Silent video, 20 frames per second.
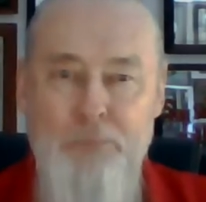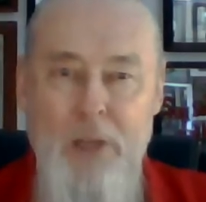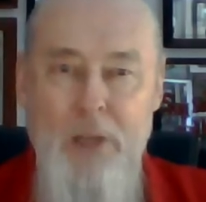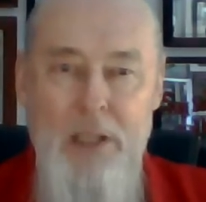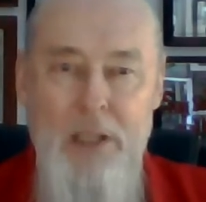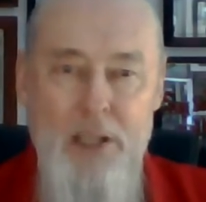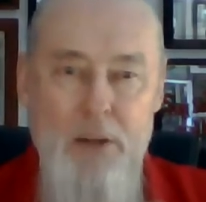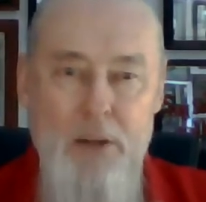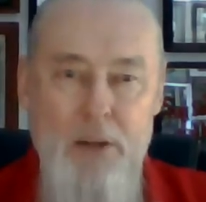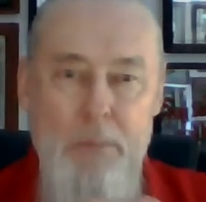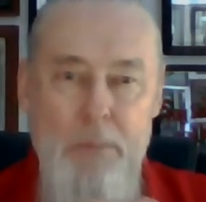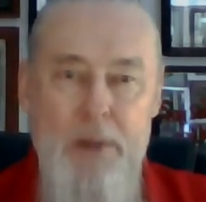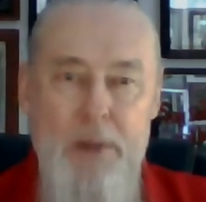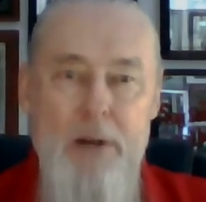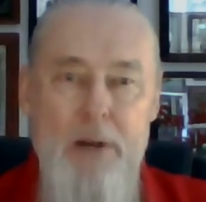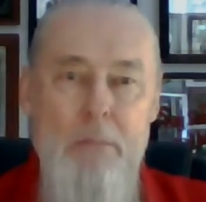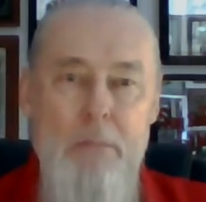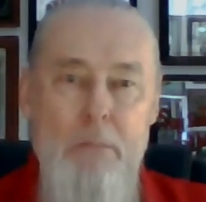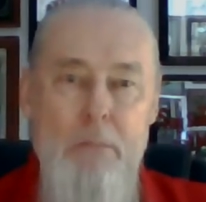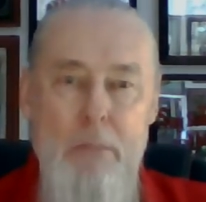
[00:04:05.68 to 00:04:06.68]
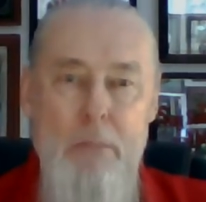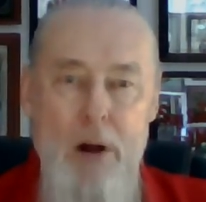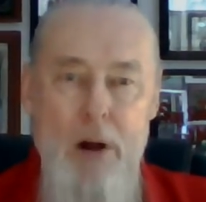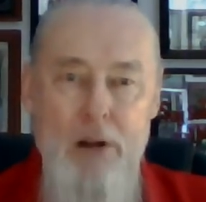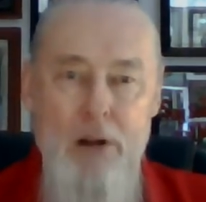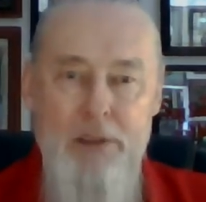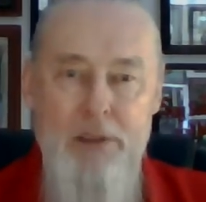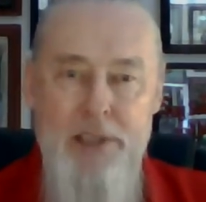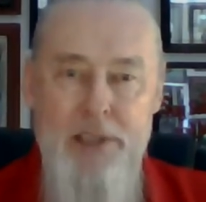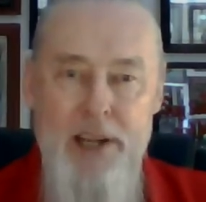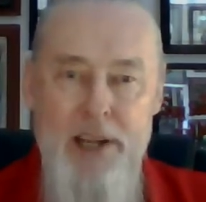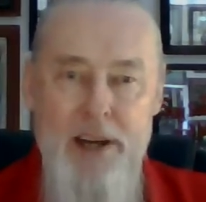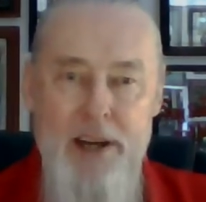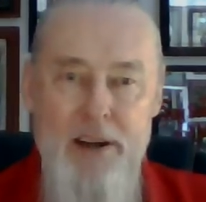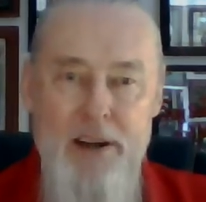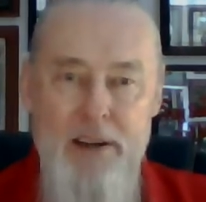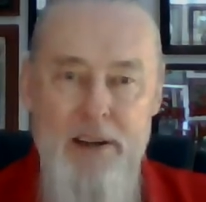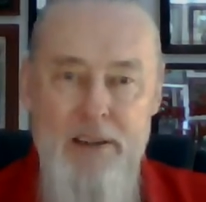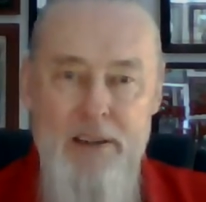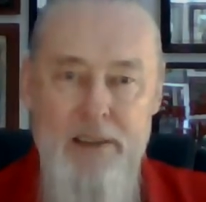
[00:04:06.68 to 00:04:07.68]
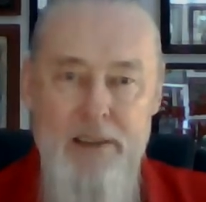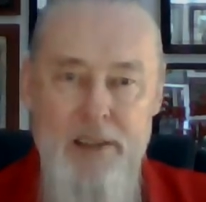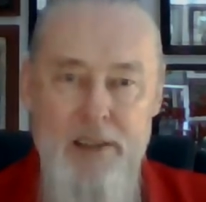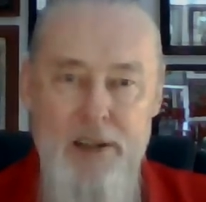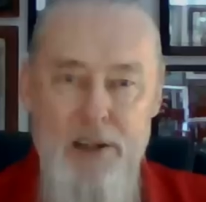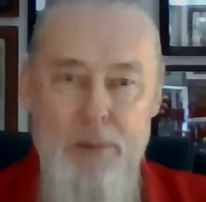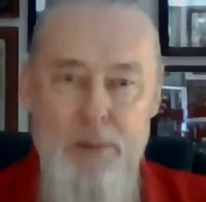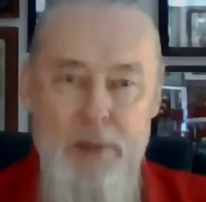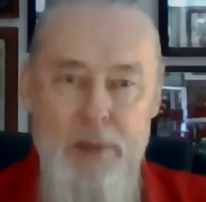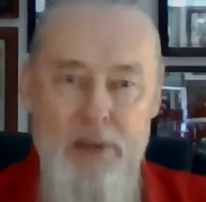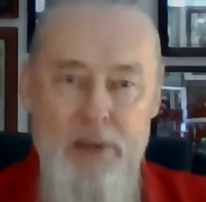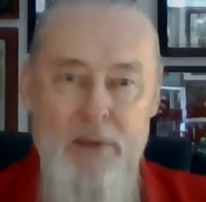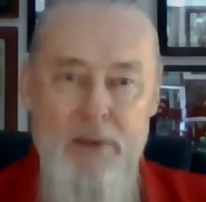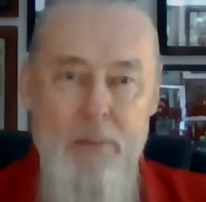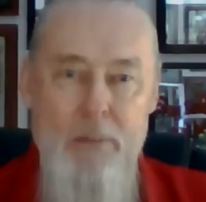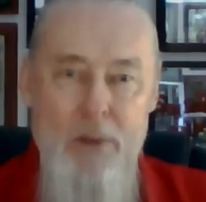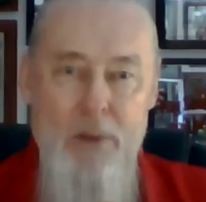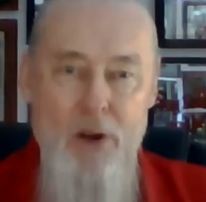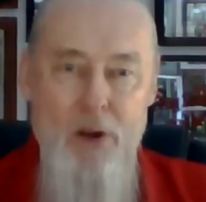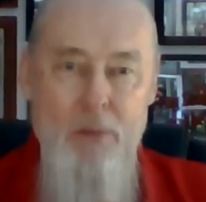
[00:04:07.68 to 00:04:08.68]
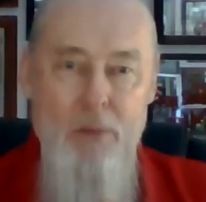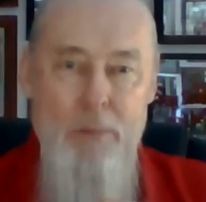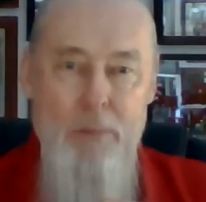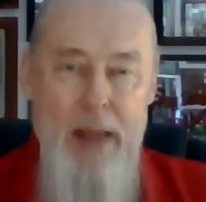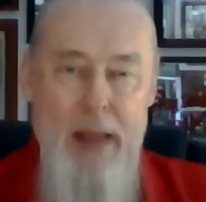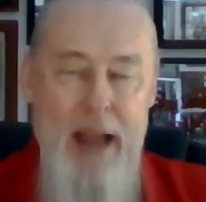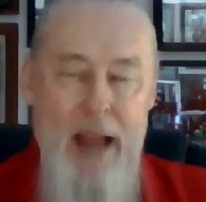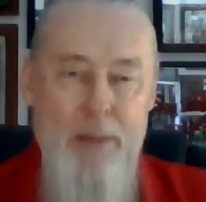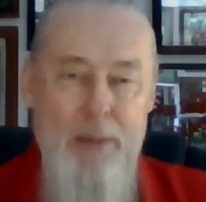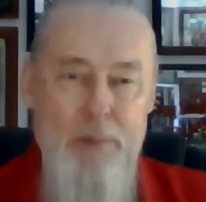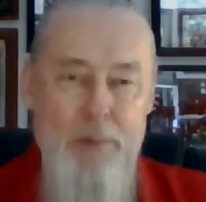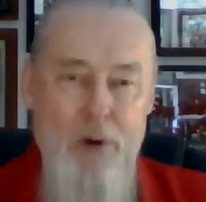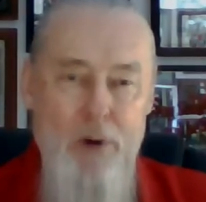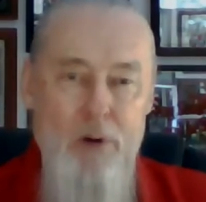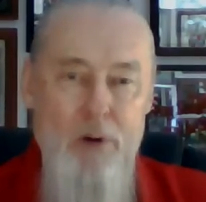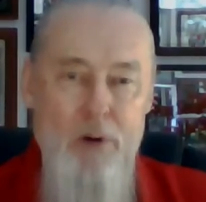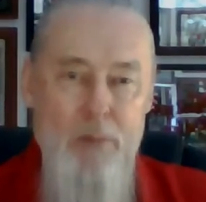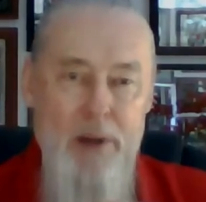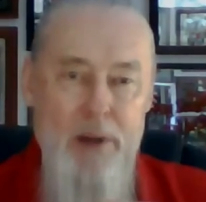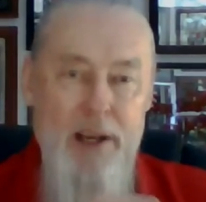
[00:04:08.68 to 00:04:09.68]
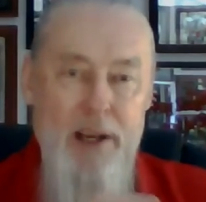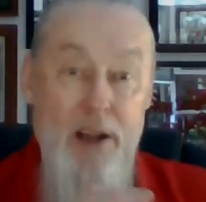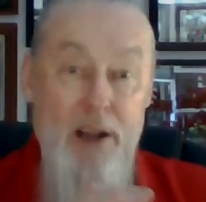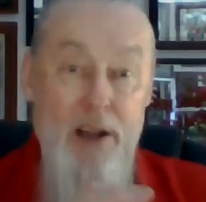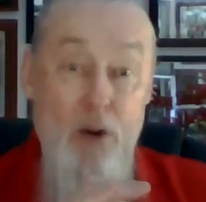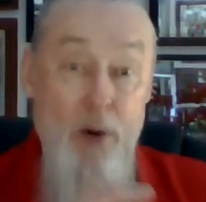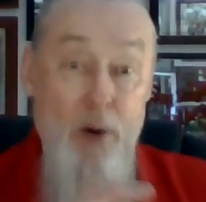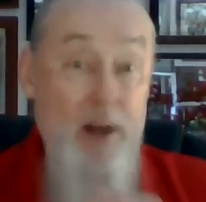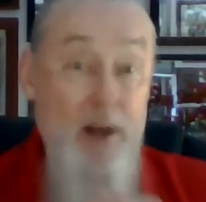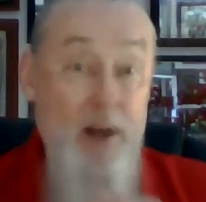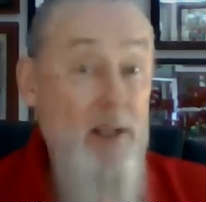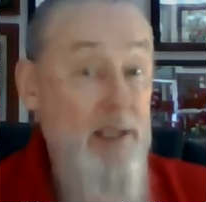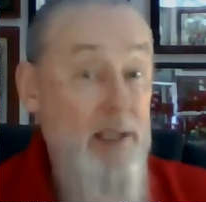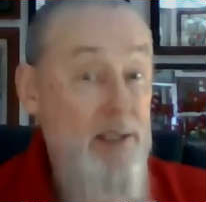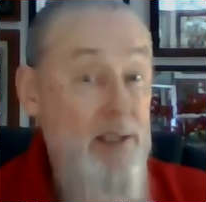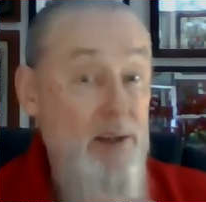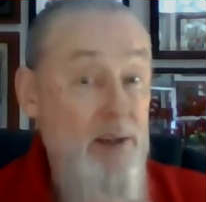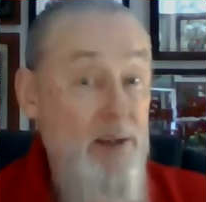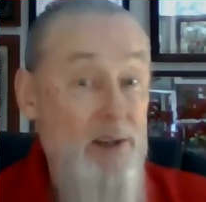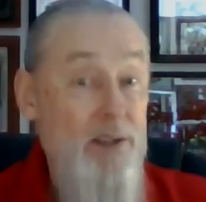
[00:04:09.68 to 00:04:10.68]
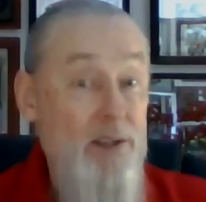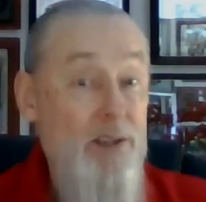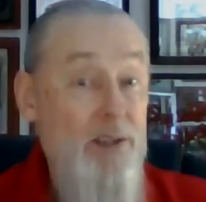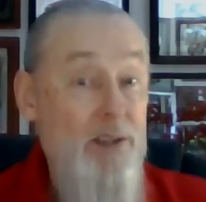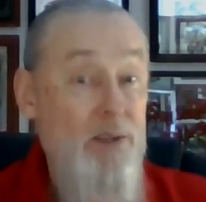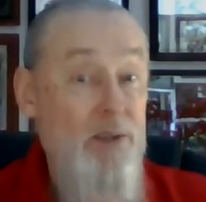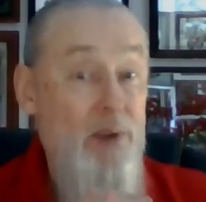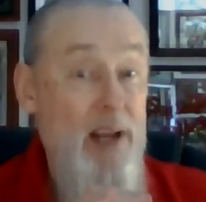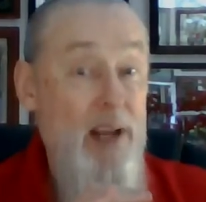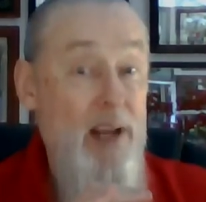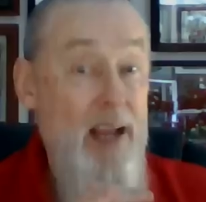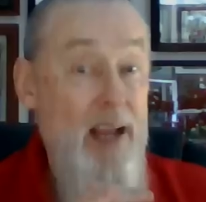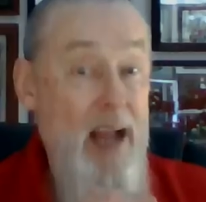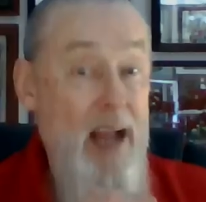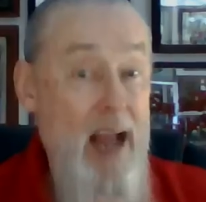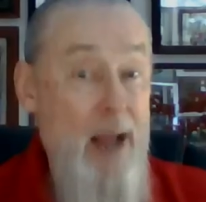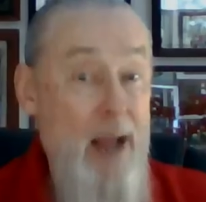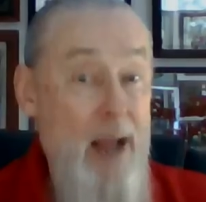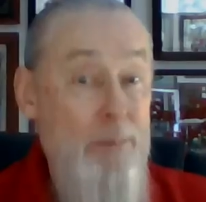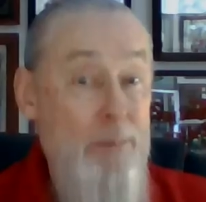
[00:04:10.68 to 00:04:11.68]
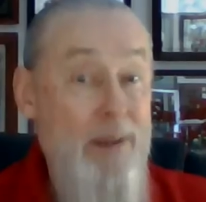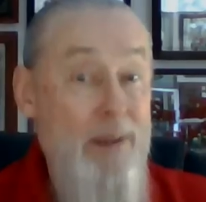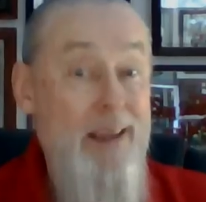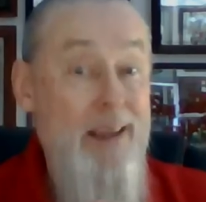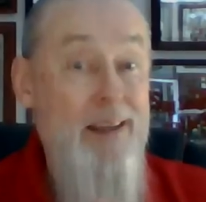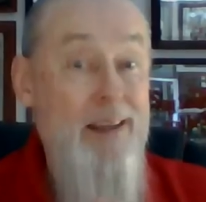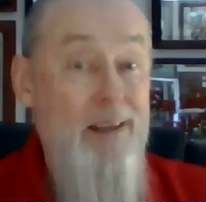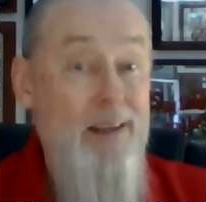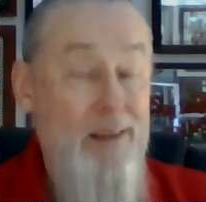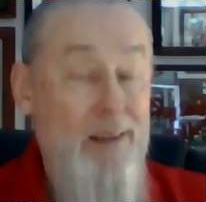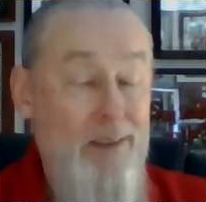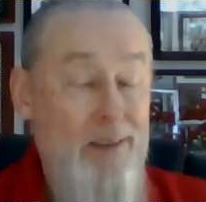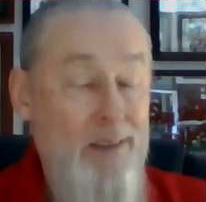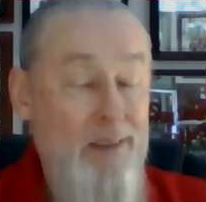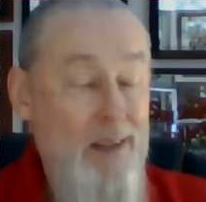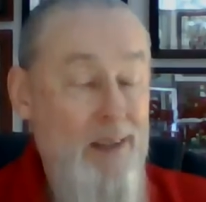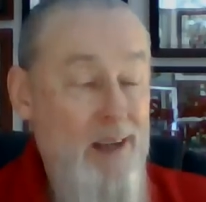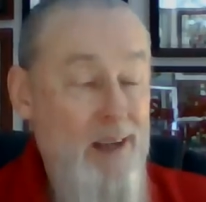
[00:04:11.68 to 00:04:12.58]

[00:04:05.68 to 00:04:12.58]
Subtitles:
Little bit of malt there, little bit of a malt backbone, but it quickly turns to a hop killer.